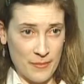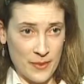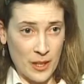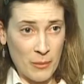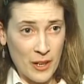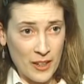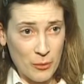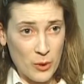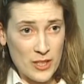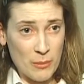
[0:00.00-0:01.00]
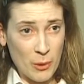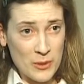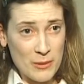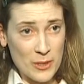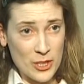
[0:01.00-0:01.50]
Come on, we're
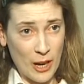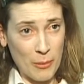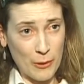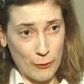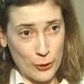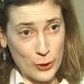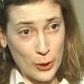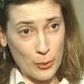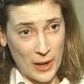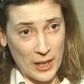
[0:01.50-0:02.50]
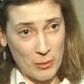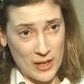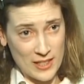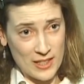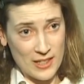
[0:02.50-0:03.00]
supposed to be shopping for your wedding
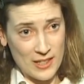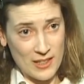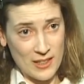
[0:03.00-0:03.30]
presents.